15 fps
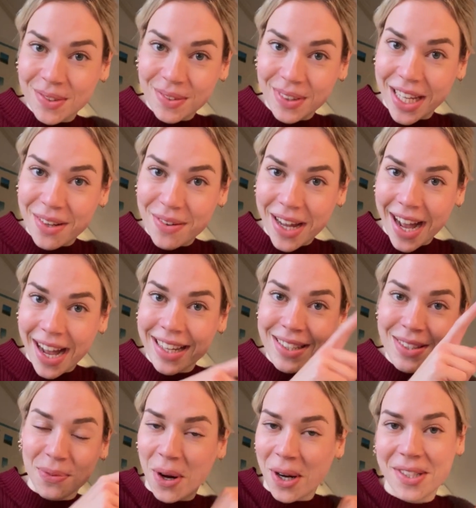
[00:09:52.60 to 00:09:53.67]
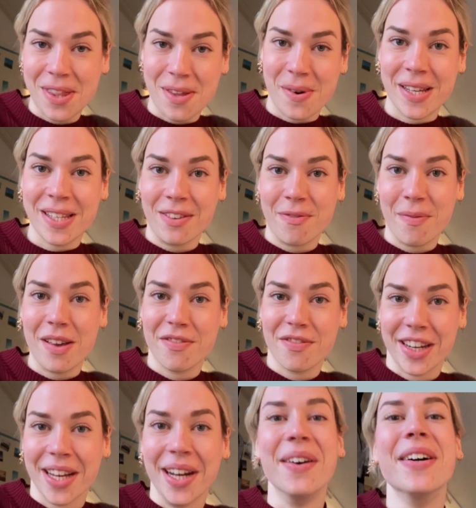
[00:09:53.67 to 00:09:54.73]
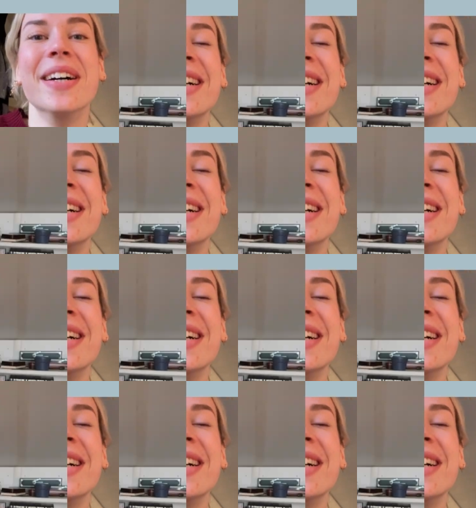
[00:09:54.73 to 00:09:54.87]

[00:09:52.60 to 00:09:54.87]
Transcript: let you guys watch the rest of my video.